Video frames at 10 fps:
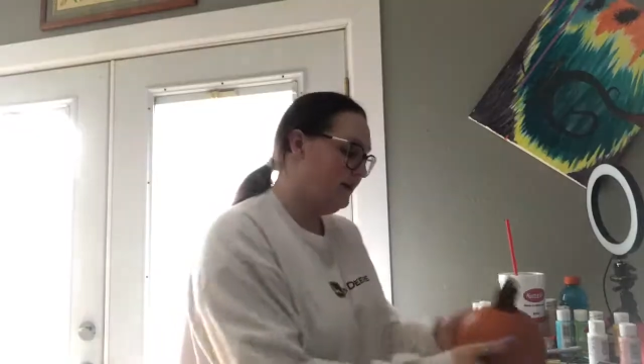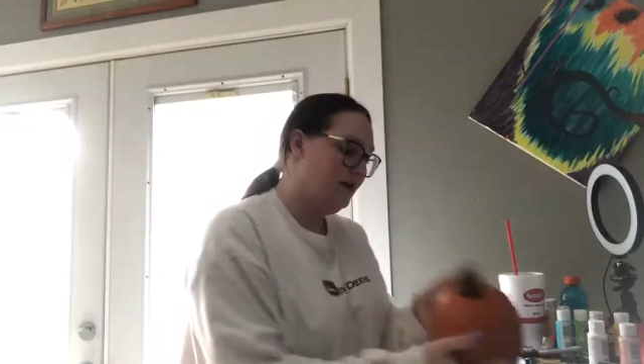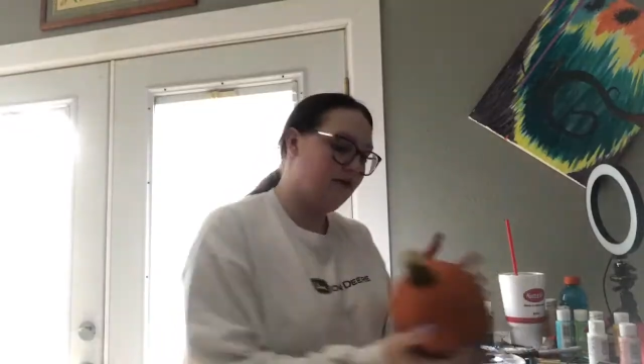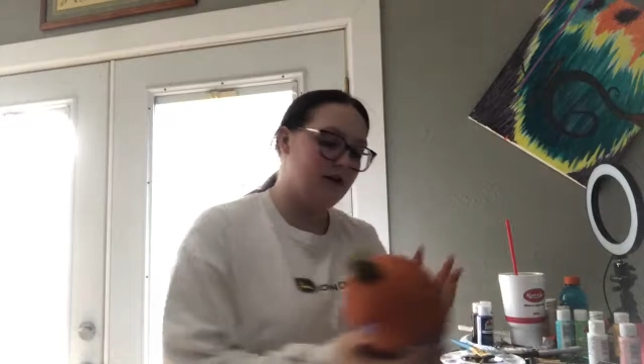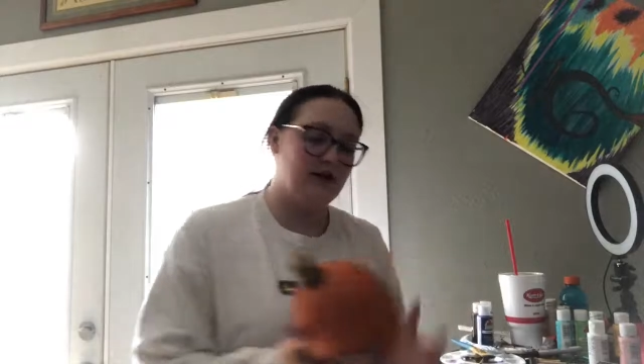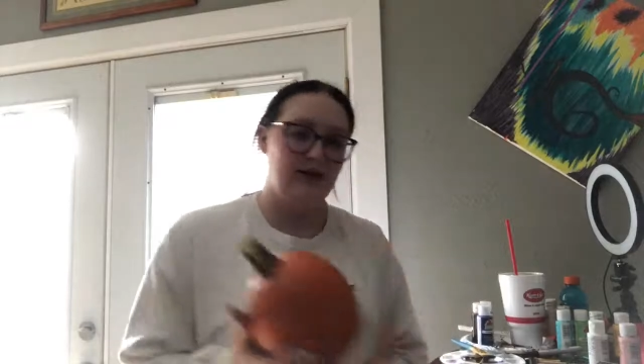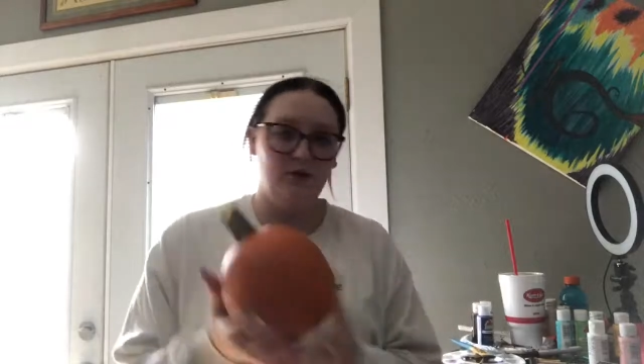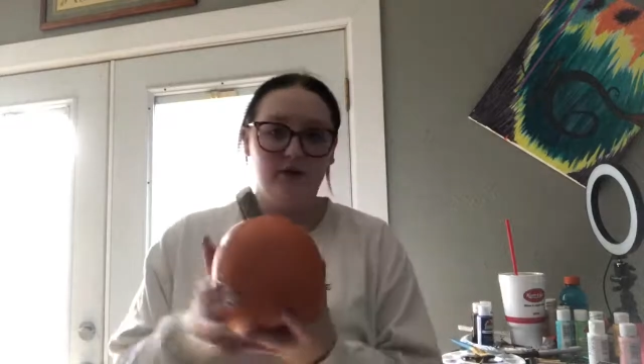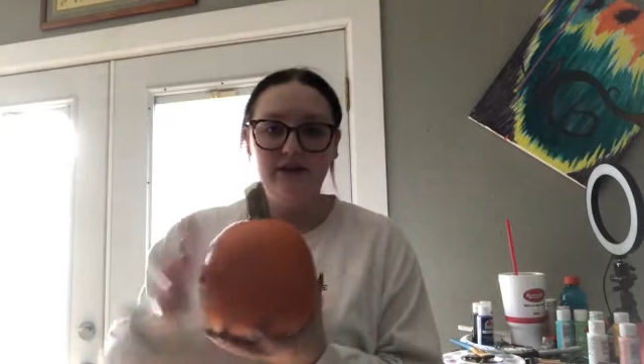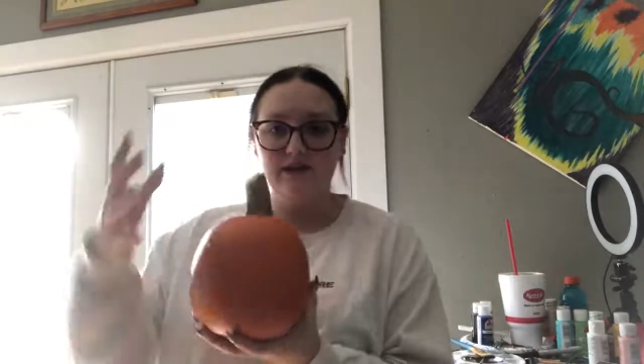I thought getting
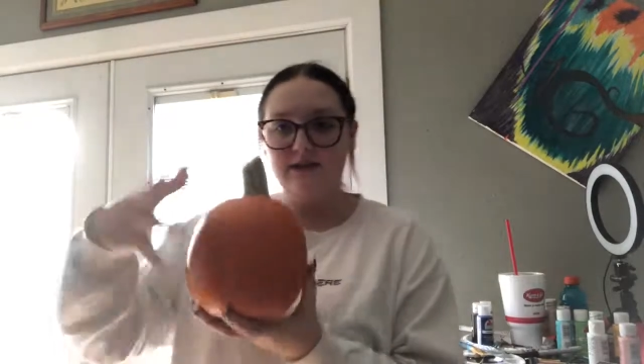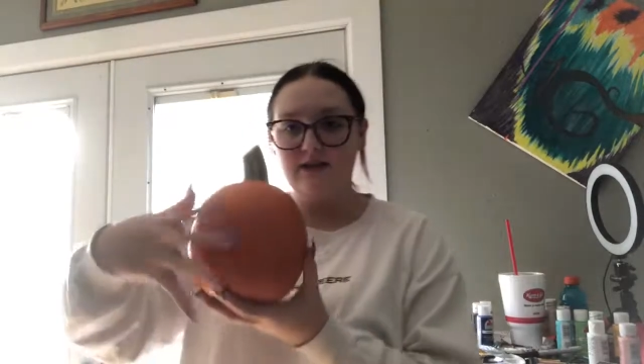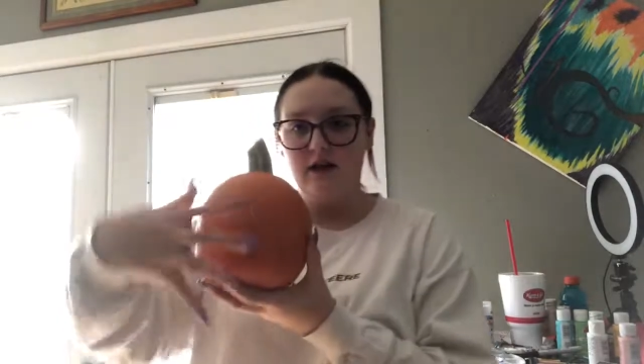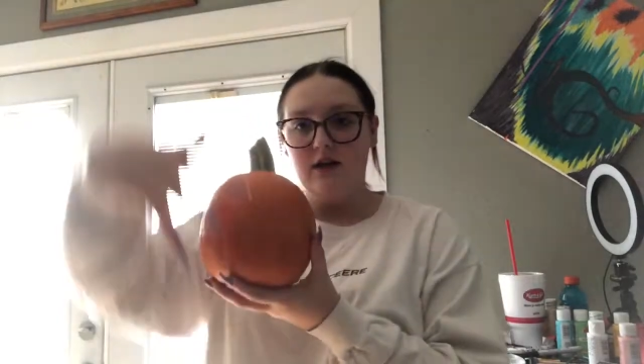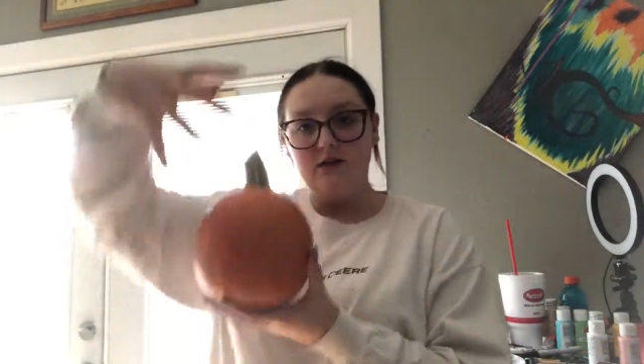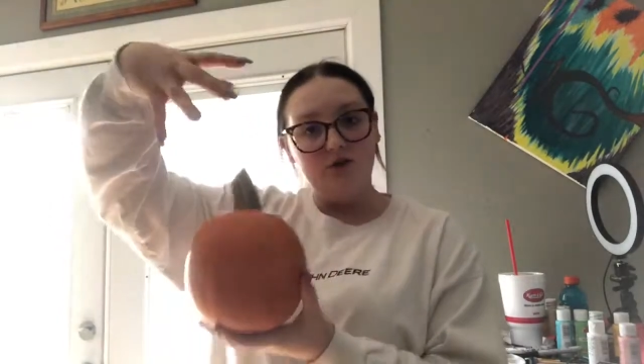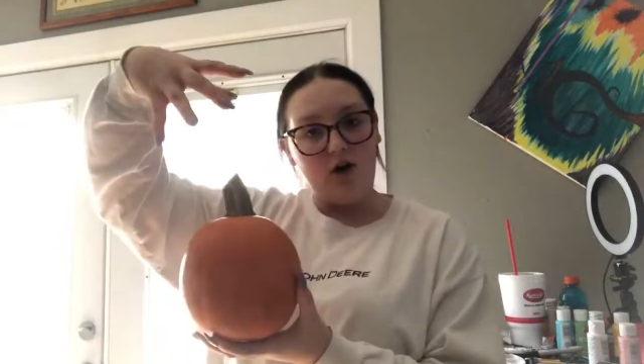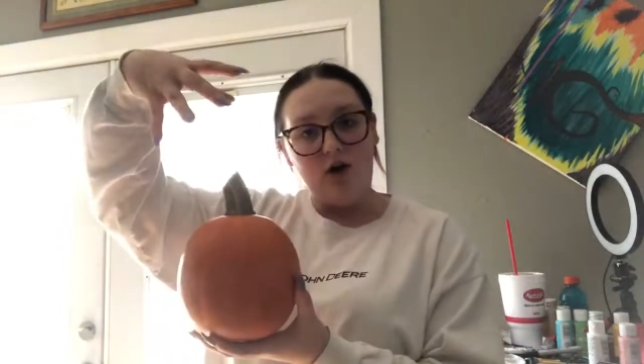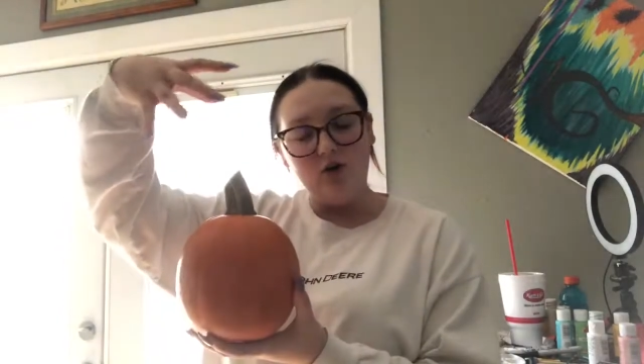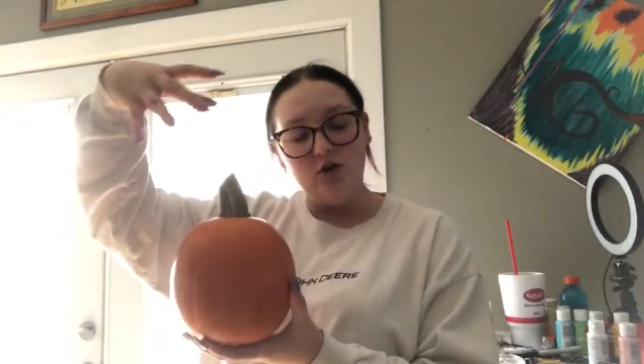one that's
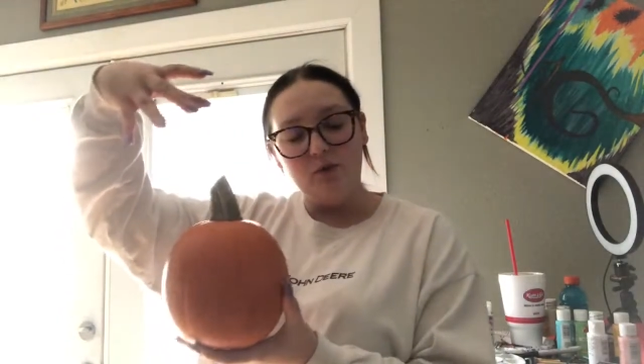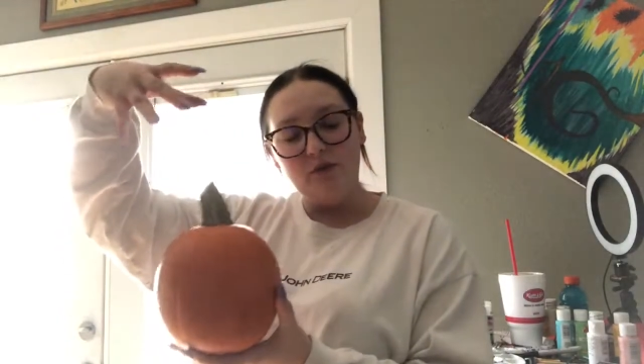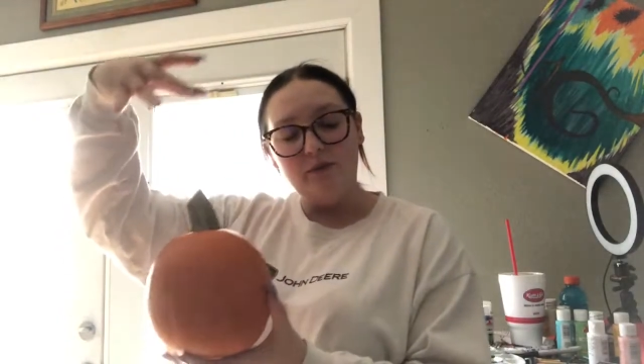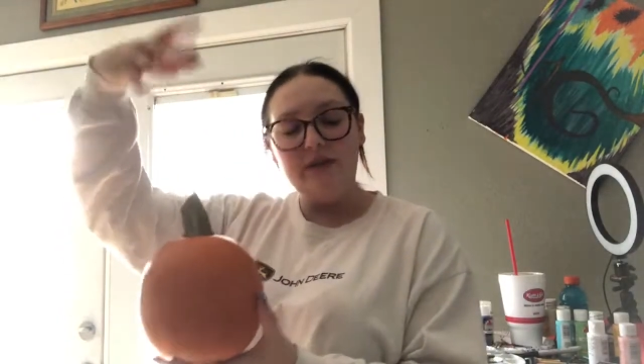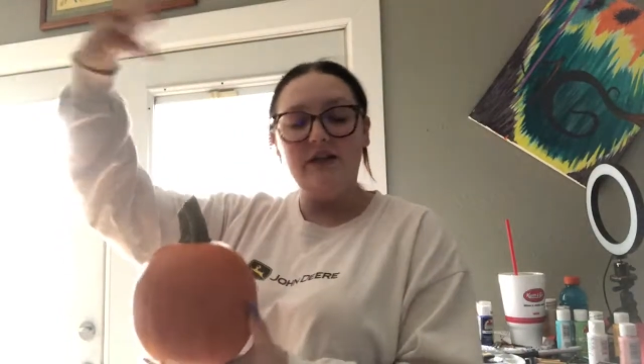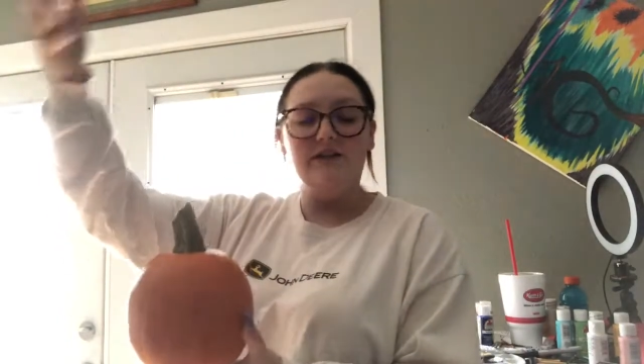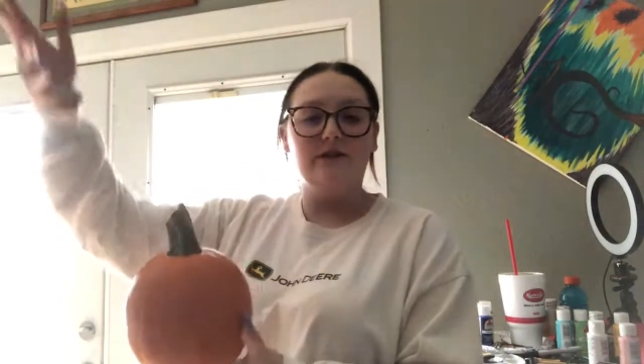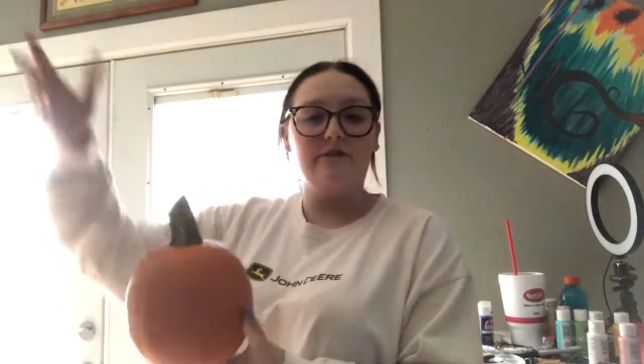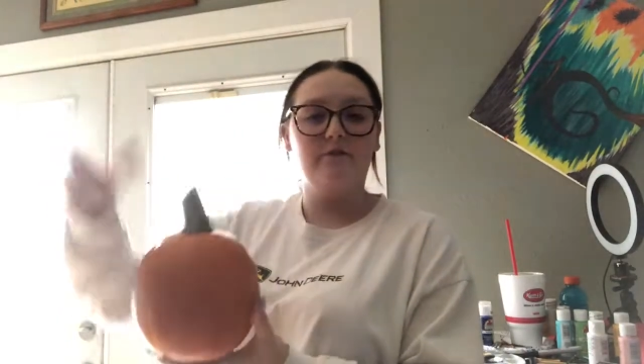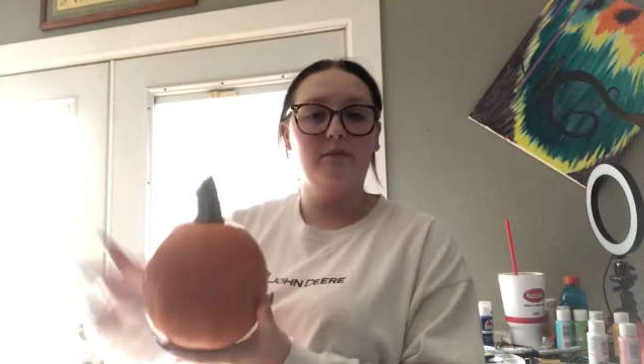taller would be
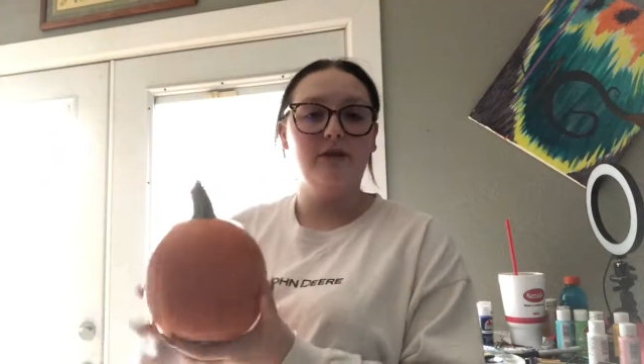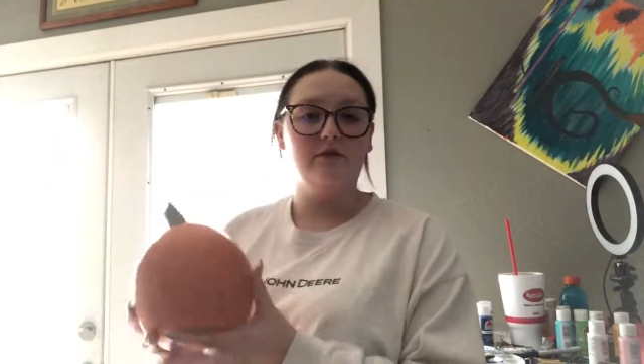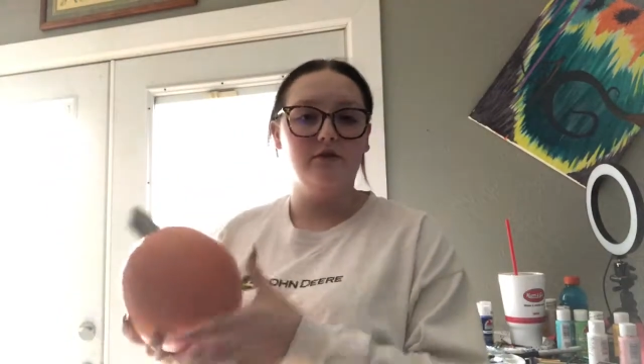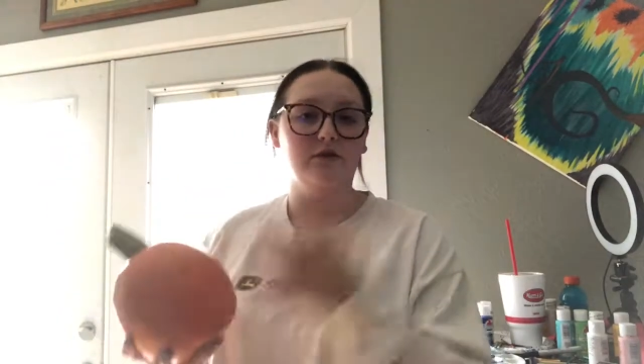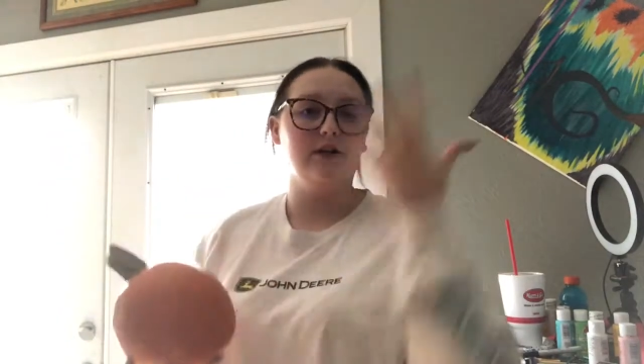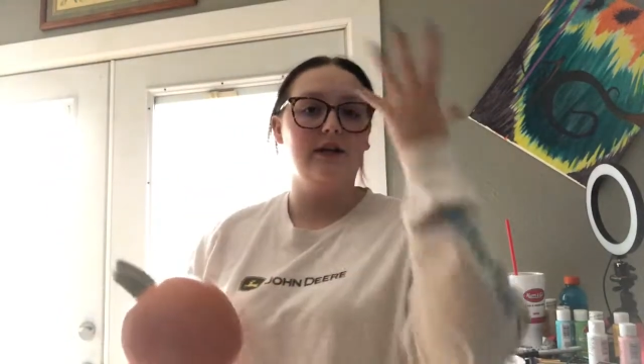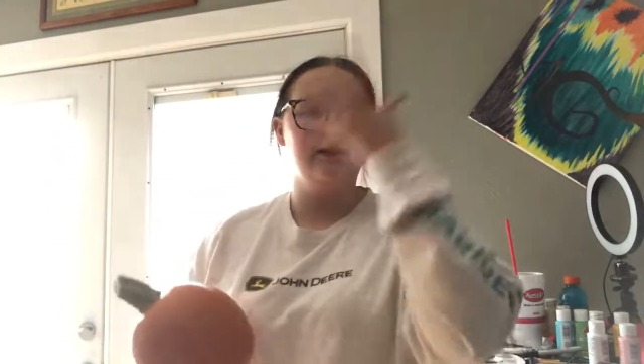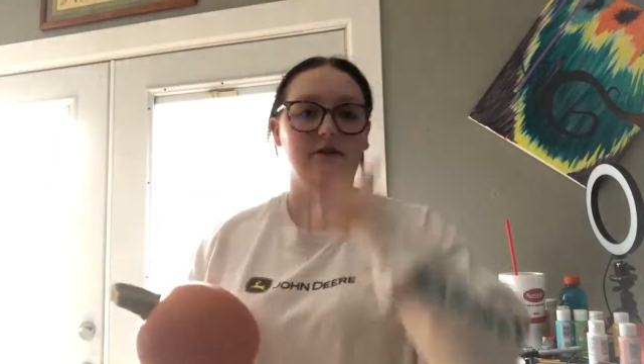easier for me to create